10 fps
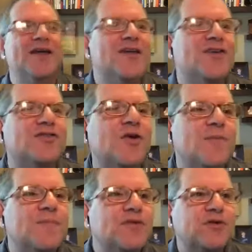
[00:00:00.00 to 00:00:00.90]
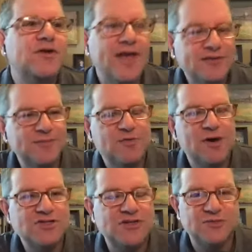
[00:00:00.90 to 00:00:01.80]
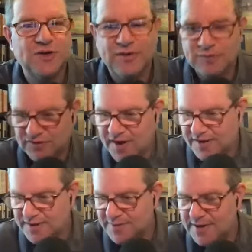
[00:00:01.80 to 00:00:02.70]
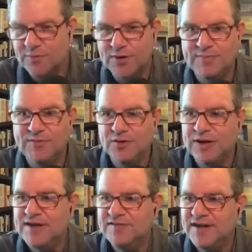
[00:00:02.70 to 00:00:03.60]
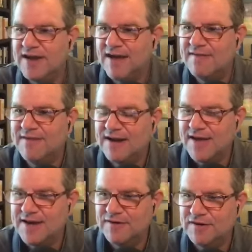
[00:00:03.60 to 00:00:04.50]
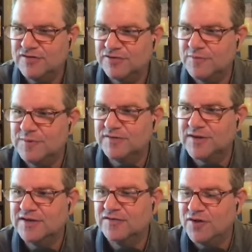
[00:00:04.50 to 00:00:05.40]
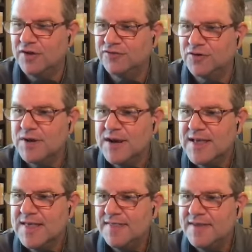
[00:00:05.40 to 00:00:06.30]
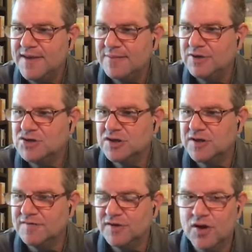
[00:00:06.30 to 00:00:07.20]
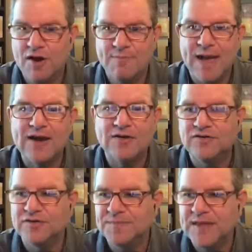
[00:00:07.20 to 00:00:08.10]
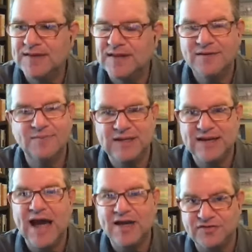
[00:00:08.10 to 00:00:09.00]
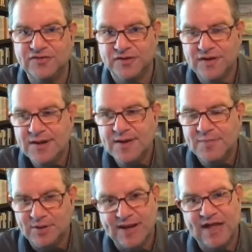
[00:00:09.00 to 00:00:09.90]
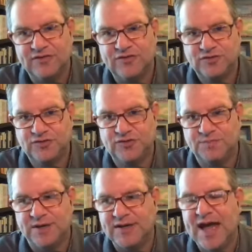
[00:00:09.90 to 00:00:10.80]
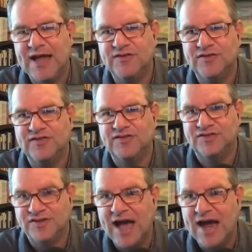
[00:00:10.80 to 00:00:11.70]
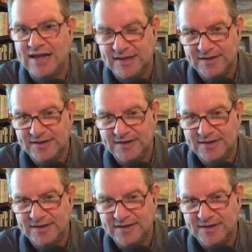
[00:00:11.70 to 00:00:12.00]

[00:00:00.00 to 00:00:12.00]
so, so he's asking me questions, and we're, and we're talking about what I'm doing. And I said, I, I've got kind of a concern because I consult. So the image of the car matters. It needs to be nice, but not, but not snotty.